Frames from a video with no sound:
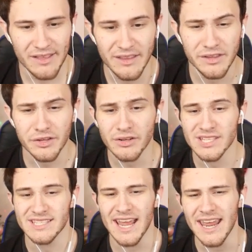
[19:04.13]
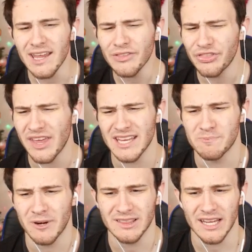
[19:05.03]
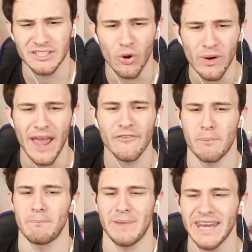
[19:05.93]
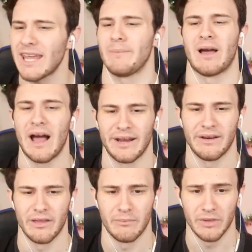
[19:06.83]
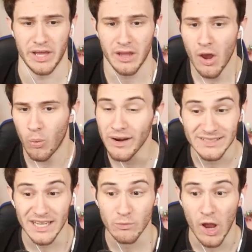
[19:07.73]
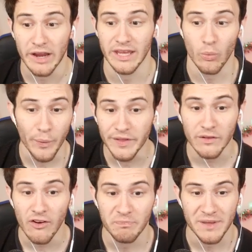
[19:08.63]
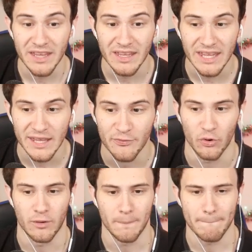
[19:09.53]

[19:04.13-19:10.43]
you're saying things, but they don't have a meaning behind them. Like, we're Team Rocket, we love being evil.